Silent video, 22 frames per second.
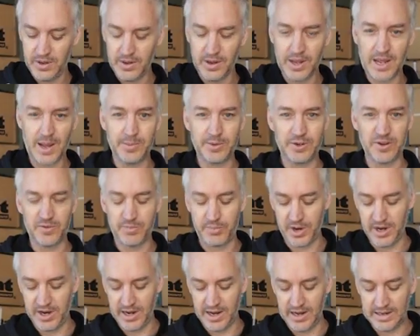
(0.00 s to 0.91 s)
Comes off
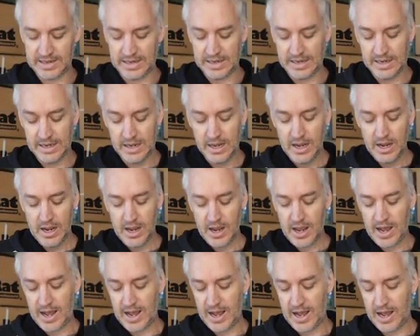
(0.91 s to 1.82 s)
pretty easily
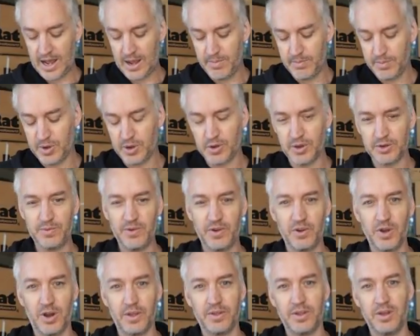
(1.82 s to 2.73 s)
because we've
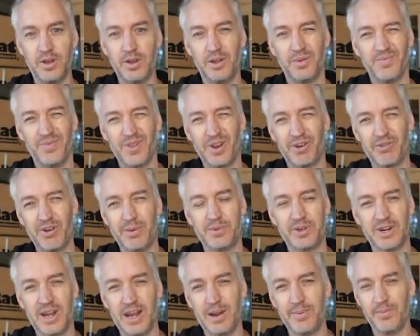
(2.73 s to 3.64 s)
got the grip
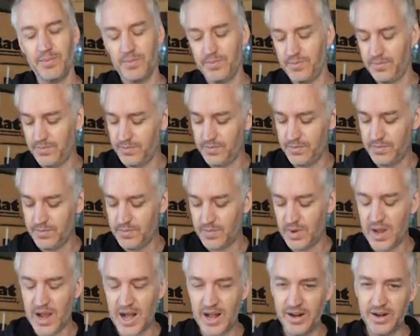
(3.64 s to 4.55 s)
tape
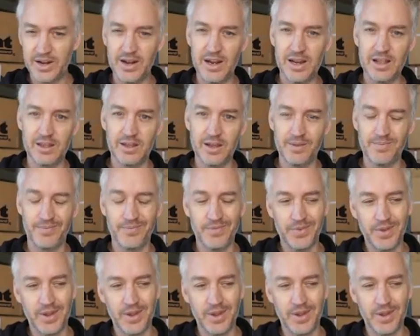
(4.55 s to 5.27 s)
underneath it.